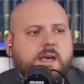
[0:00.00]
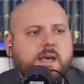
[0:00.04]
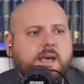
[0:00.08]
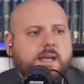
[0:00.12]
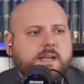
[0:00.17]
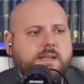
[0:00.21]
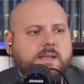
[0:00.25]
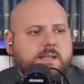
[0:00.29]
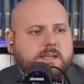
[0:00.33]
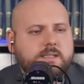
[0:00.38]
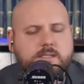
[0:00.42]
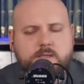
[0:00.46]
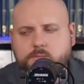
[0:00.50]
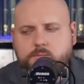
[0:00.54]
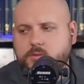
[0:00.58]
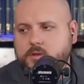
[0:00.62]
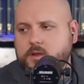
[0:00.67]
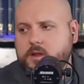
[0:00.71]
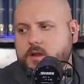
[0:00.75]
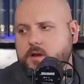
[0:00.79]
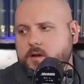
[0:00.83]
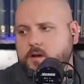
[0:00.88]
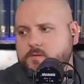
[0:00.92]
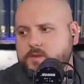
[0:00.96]
and
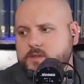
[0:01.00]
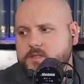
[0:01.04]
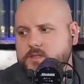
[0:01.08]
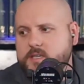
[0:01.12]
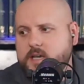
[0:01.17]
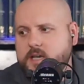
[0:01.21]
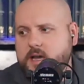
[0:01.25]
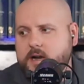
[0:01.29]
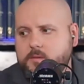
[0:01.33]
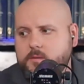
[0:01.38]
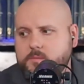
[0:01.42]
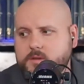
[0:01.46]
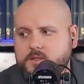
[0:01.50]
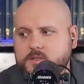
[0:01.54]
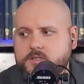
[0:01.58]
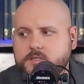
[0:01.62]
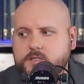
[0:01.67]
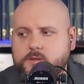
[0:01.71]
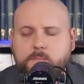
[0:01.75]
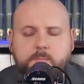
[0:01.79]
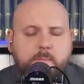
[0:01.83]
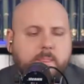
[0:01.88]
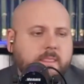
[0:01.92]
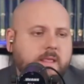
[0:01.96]
discipline of the
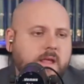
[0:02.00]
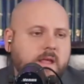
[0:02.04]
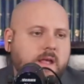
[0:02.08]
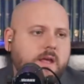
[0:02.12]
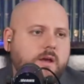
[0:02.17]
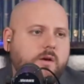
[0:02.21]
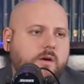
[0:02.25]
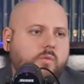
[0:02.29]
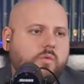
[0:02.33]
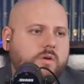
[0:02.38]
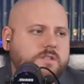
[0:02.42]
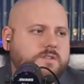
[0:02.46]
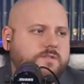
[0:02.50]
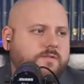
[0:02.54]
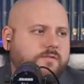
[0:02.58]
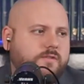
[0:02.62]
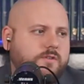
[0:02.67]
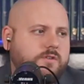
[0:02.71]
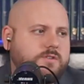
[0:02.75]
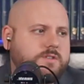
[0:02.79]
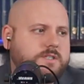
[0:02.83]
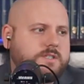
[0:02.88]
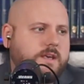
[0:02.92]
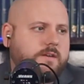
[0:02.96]
sacraments was
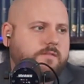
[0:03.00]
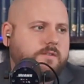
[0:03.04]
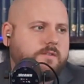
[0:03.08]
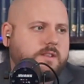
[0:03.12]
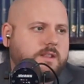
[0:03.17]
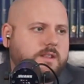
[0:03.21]
first given